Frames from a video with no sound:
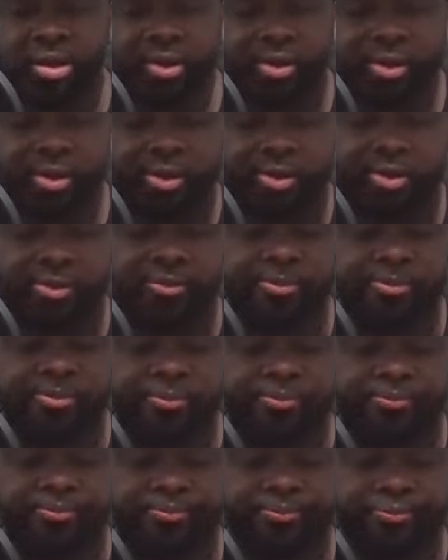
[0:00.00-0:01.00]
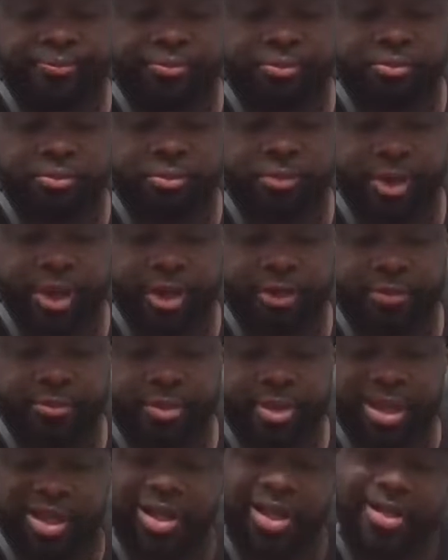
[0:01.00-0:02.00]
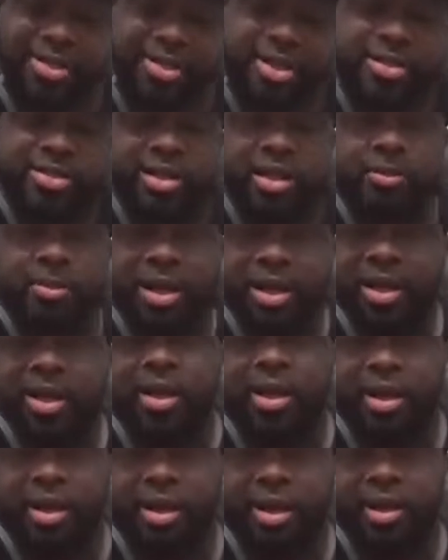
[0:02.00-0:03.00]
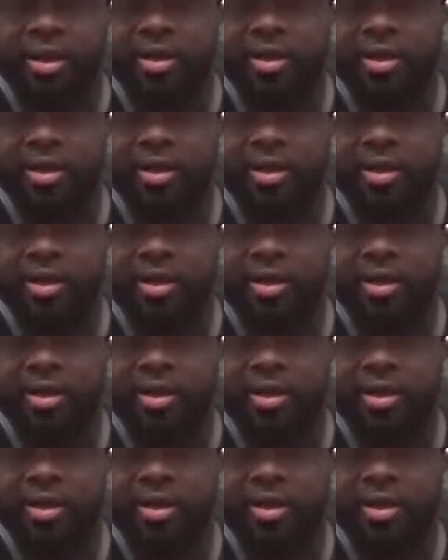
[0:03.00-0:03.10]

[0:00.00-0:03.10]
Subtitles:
But I like Chase Claypool. I